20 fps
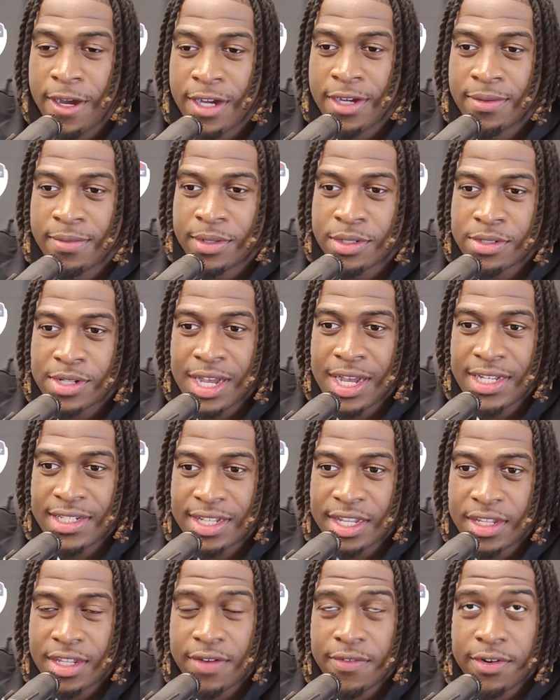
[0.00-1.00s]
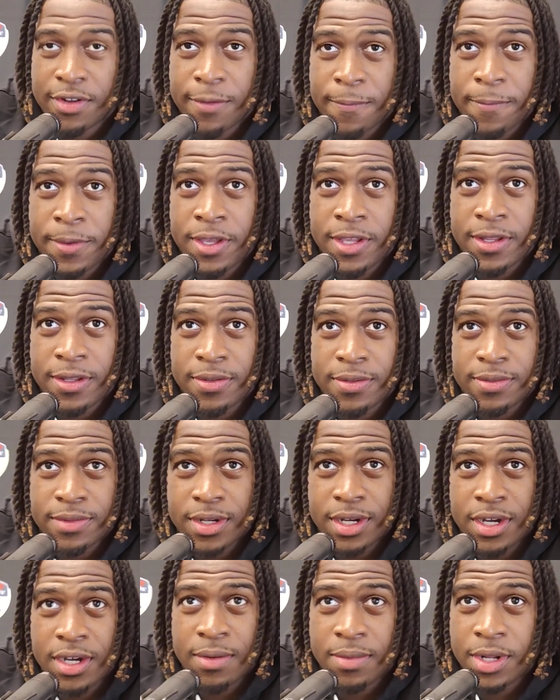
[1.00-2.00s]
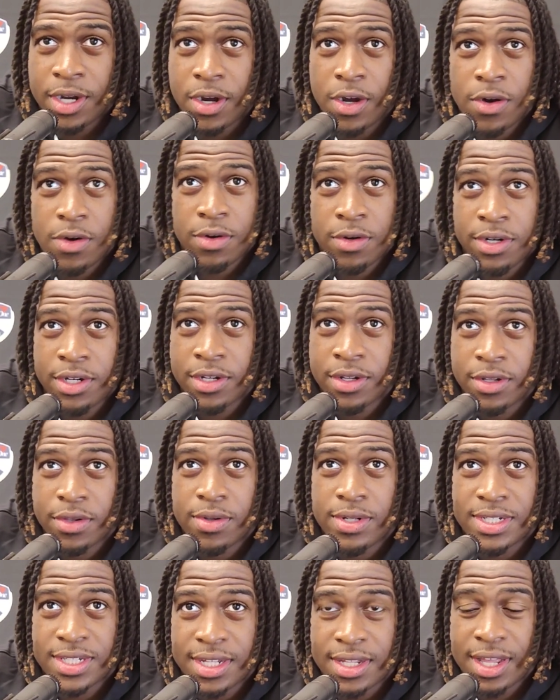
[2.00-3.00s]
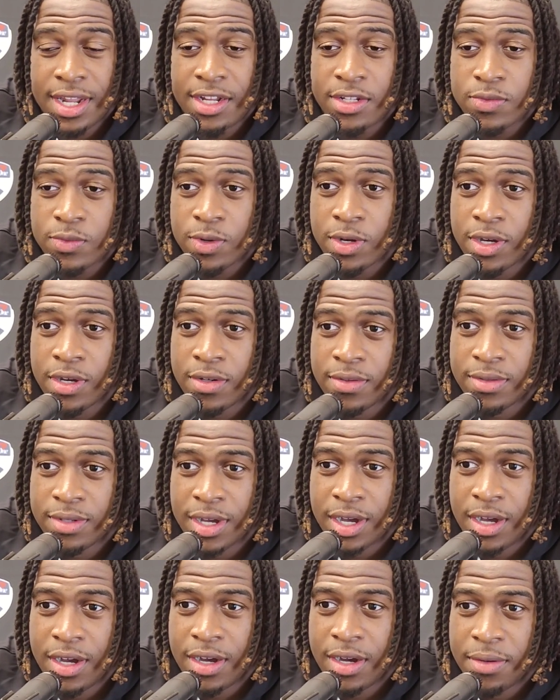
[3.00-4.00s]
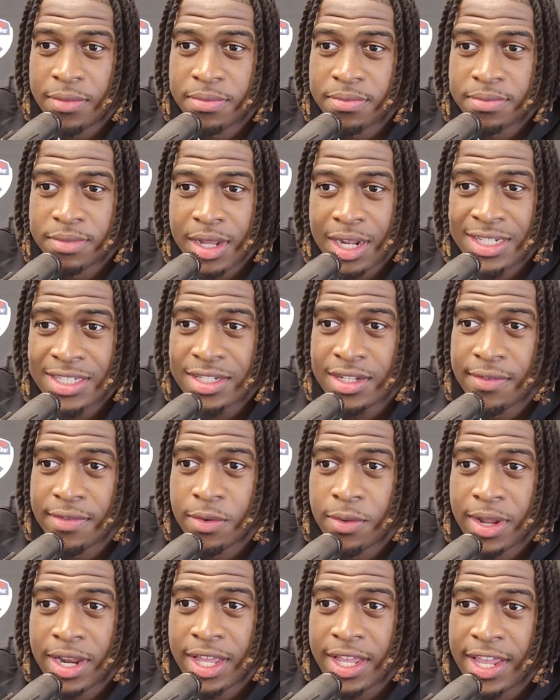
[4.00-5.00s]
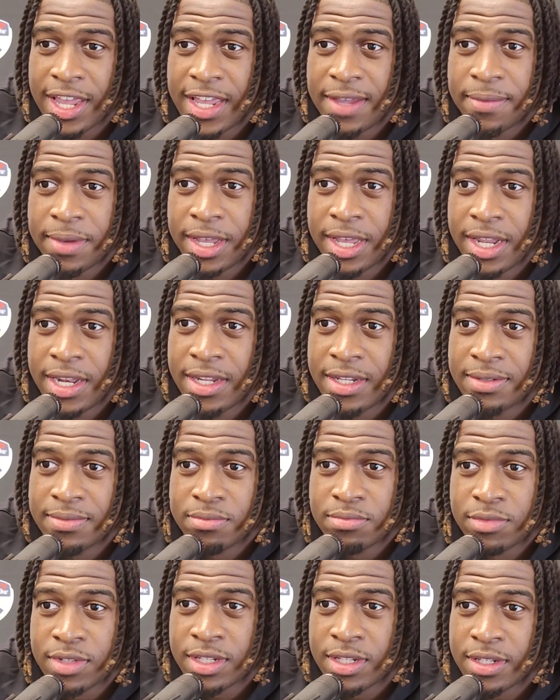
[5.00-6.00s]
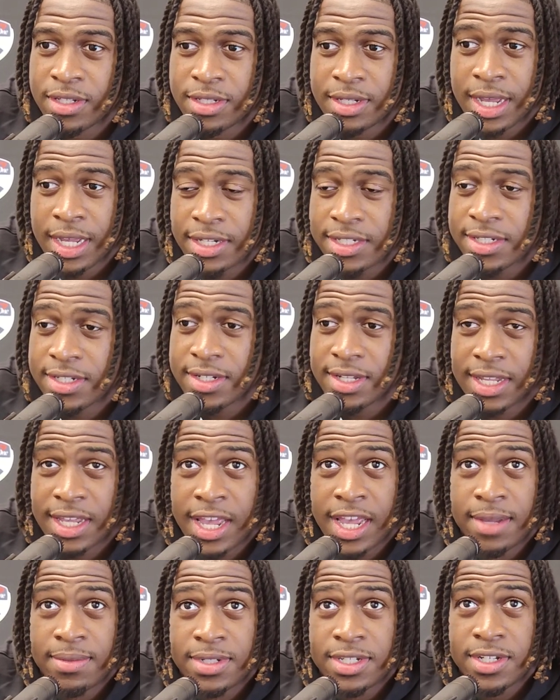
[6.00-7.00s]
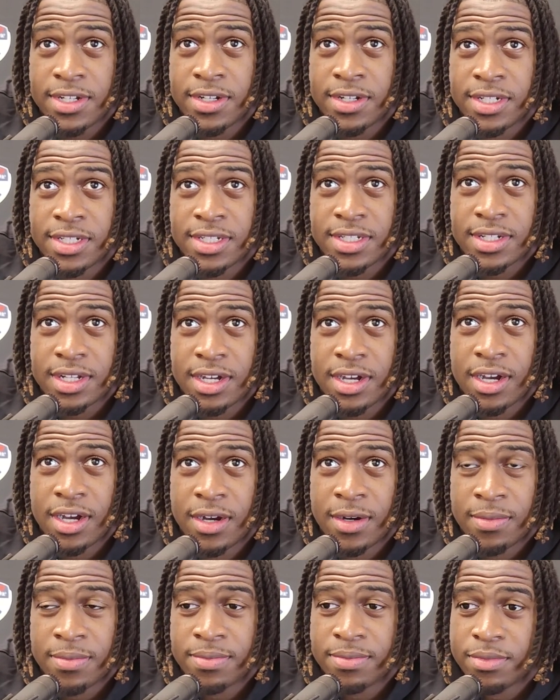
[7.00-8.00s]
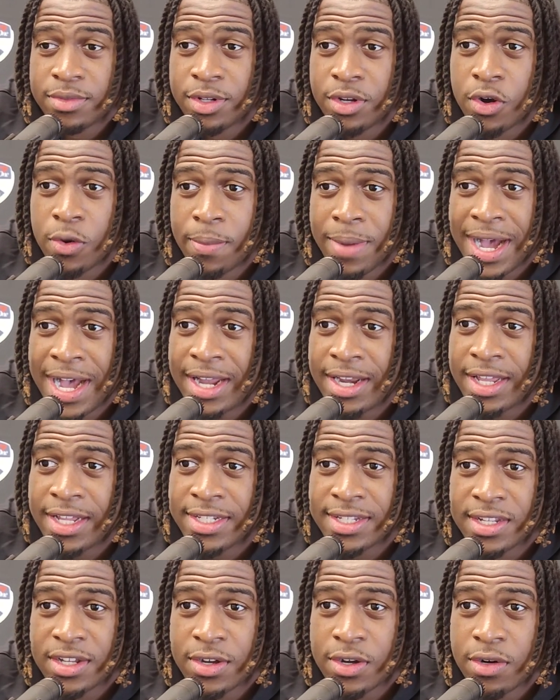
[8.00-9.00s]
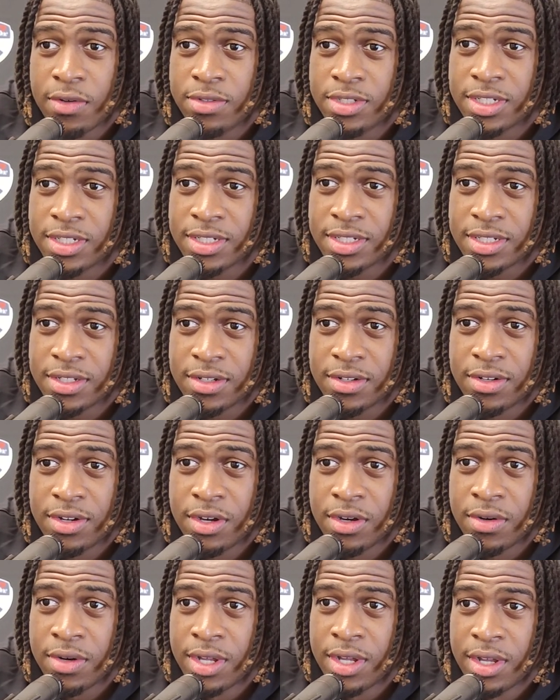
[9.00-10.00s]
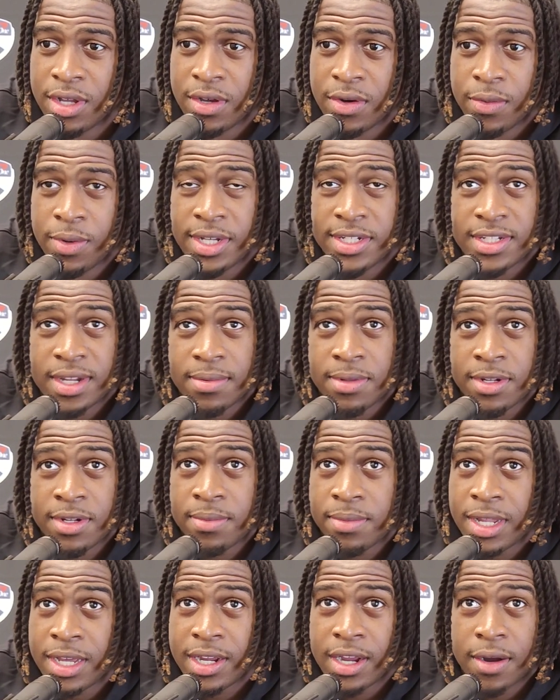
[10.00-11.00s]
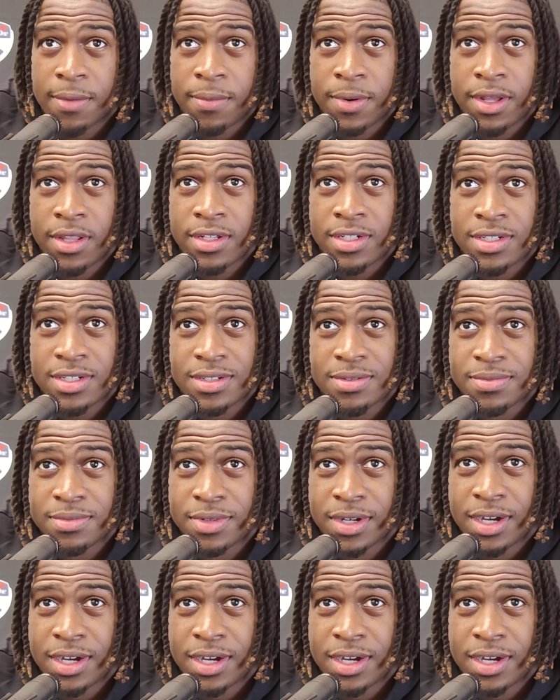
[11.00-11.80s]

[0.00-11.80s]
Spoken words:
Those guys, they love to compete. They're hungry. You see that as well. I just love the way they came in and took the game serious. Bought into the coaches. We accepted them like our brothers.